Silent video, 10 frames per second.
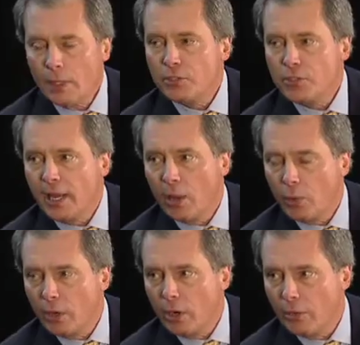let's see how
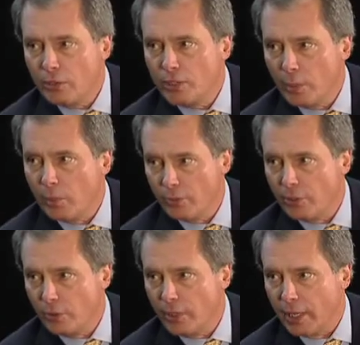we are in the summer of
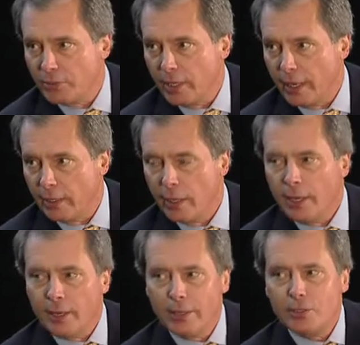2008.
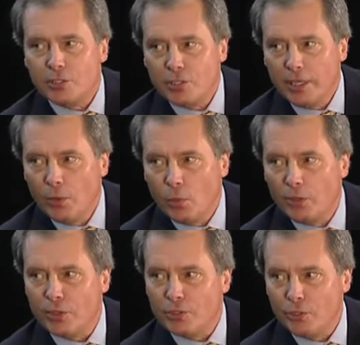Let's see
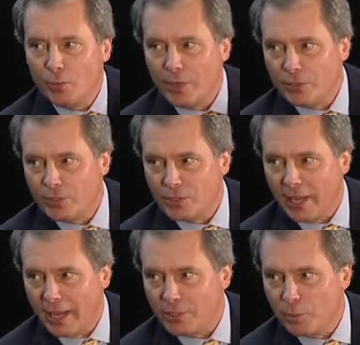what this new business
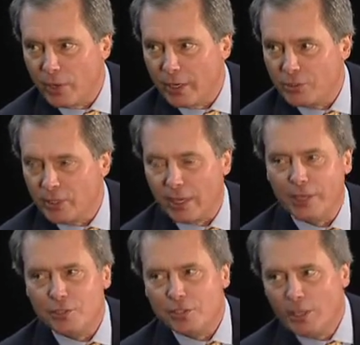tax brings in.
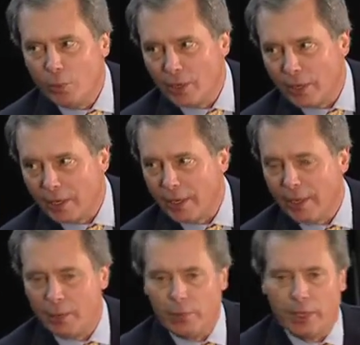Let's see where the
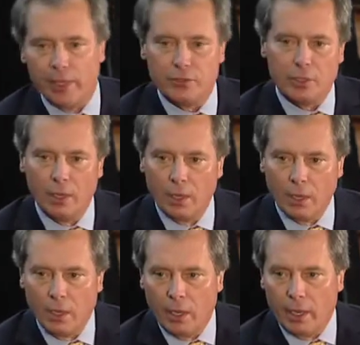economy is.
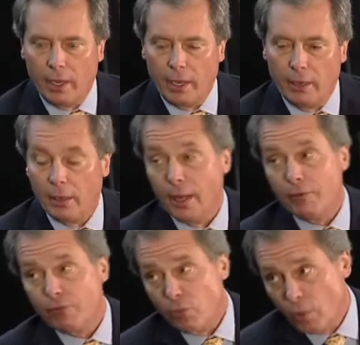And
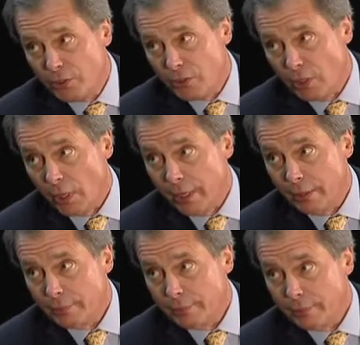
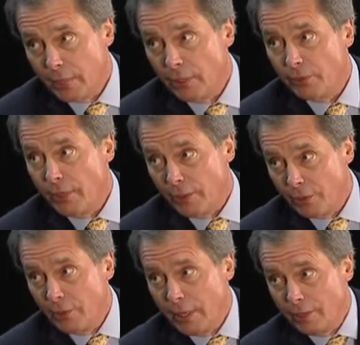unfortunately, that
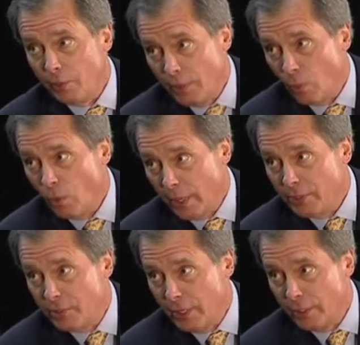turned out to be a
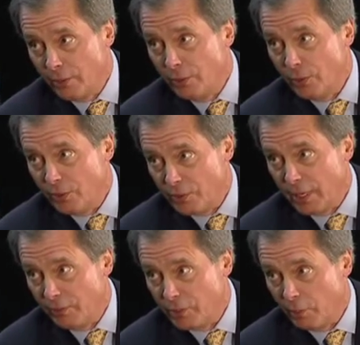wise thing to do to
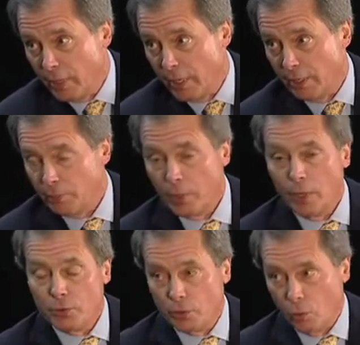save some money.
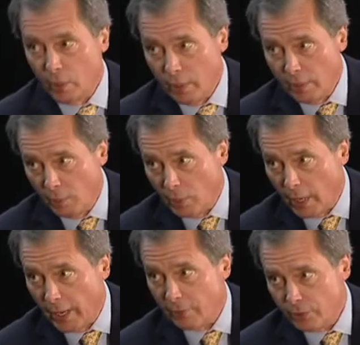So we're in the
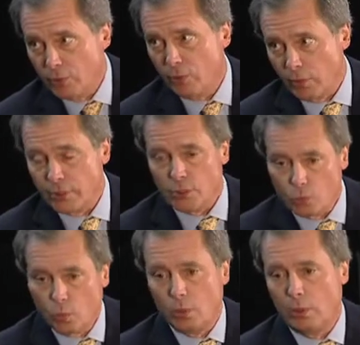black for two
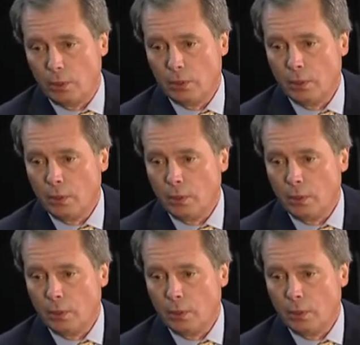reasons. One,